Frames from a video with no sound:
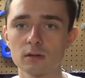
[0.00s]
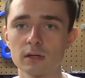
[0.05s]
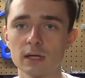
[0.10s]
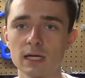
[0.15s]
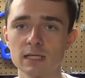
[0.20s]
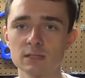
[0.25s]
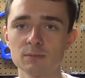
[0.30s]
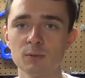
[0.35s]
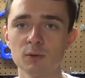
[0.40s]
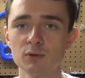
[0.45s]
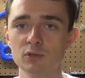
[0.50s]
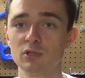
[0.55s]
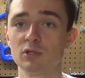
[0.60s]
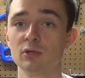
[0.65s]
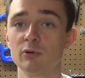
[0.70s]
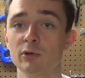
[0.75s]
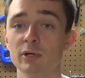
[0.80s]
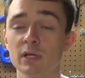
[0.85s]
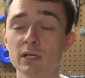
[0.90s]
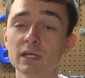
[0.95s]
as opposed
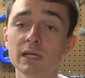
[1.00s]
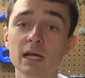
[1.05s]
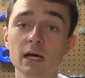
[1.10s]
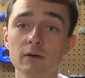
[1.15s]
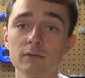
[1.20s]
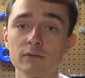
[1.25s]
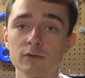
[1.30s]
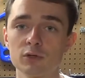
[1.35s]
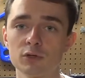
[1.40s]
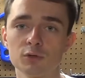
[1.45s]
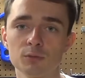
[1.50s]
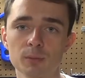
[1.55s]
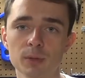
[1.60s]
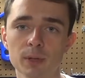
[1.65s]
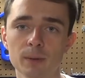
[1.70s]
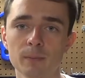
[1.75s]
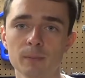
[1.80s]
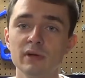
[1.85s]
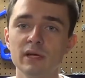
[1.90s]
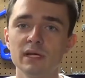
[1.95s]
to an Elite Alpha Trooper.
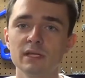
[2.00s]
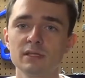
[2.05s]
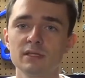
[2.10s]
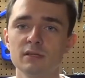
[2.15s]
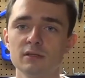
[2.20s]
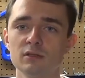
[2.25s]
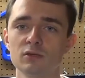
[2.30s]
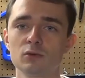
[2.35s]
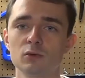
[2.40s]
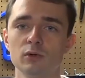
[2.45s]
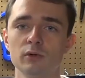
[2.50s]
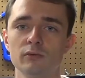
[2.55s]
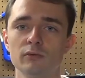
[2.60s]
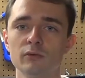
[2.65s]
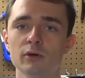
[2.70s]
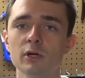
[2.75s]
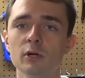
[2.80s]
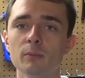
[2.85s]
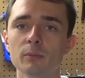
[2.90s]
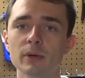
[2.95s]
Moving into the sort of
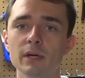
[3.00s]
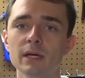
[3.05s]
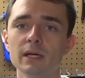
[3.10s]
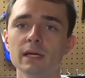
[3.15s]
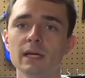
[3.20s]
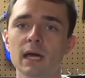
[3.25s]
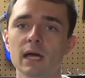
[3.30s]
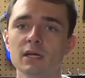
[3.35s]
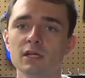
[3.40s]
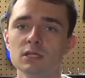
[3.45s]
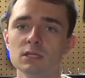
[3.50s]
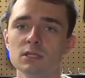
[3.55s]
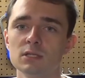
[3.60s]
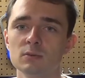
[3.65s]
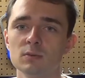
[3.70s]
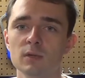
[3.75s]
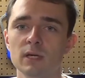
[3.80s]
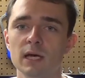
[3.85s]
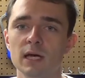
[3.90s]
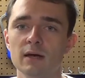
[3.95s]
real big
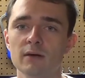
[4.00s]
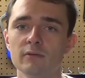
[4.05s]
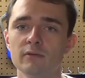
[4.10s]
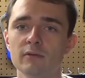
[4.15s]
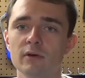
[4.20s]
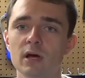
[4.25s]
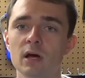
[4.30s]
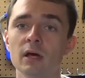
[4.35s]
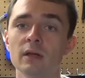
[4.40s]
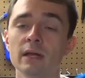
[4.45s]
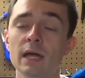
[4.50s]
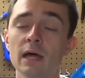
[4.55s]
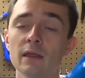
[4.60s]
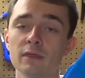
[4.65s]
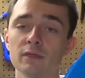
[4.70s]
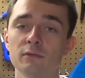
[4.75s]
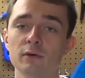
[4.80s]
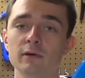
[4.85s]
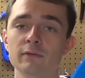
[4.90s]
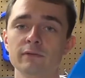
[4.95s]
catches, we have
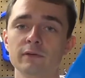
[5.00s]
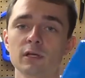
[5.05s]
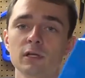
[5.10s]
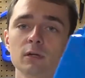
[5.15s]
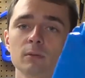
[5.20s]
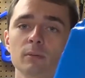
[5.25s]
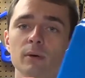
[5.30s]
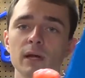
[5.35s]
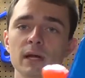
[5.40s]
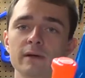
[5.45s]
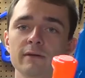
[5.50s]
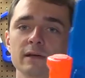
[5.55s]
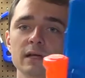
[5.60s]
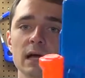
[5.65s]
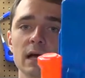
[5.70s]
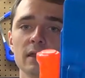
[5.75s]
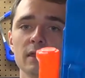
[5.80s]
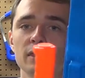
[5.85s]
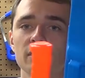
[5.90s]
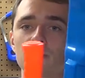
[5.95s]
not thrifted, but I
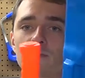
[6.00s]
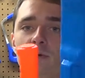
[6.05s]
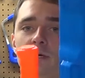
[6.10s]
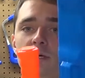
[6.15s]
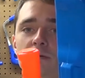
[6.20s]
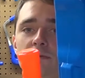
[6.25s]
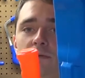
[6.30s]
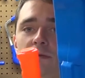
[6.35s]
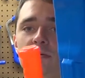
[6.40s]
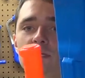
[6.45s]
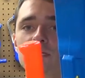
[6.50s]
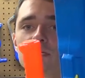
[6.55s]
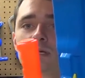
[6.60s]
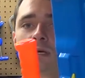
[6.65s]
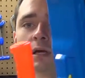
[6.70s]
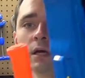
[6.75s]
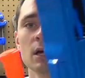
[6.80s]
got 3 of these